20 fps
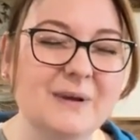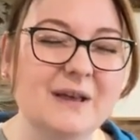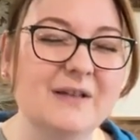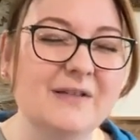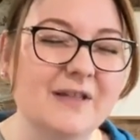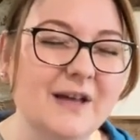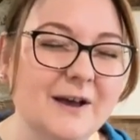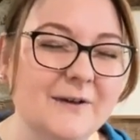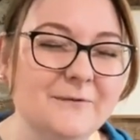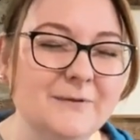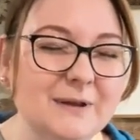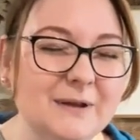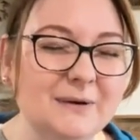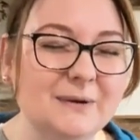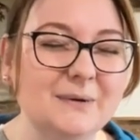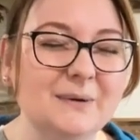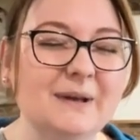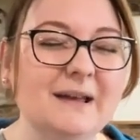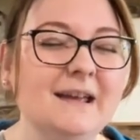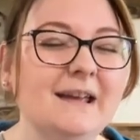We love
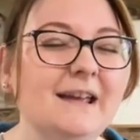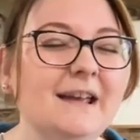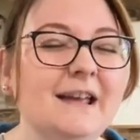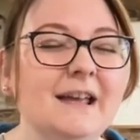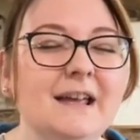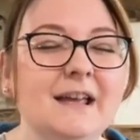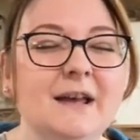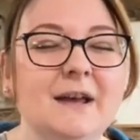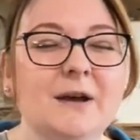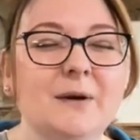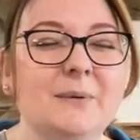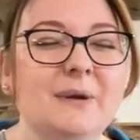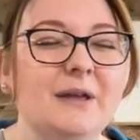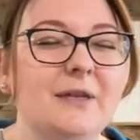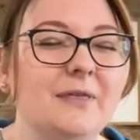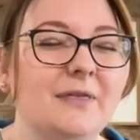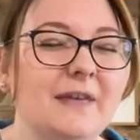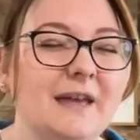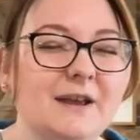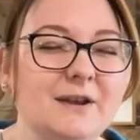you and we
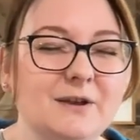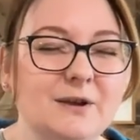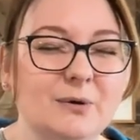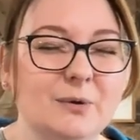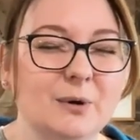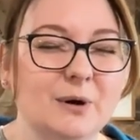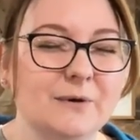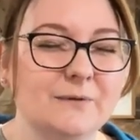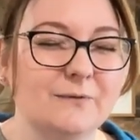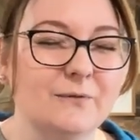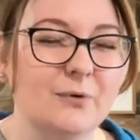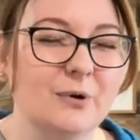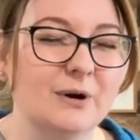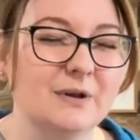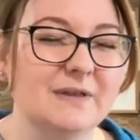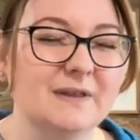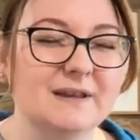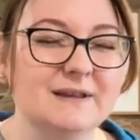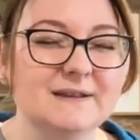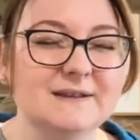thank you, Lord,
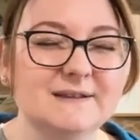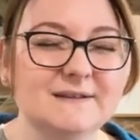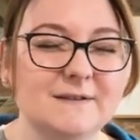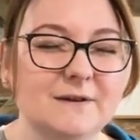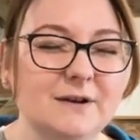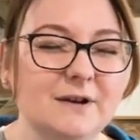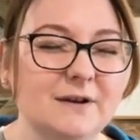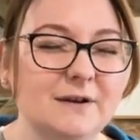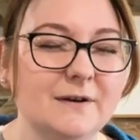for this